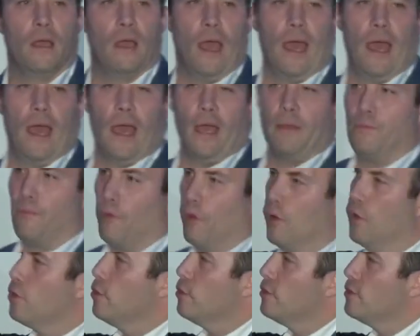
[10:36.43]
and
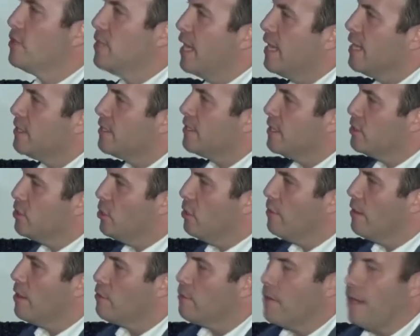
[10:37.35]
broker says, is
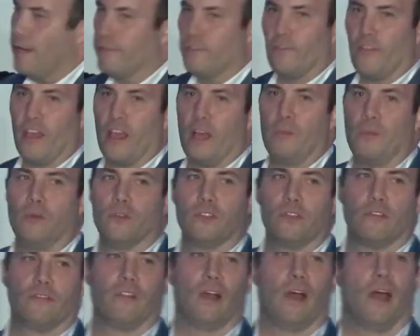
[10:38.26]
your aircraft available
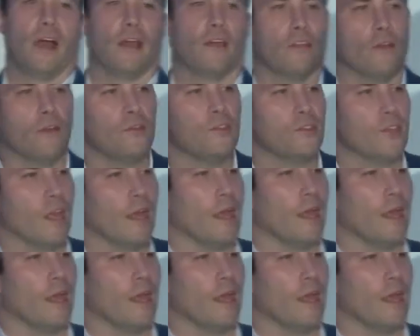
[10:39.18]
to fly Thursday,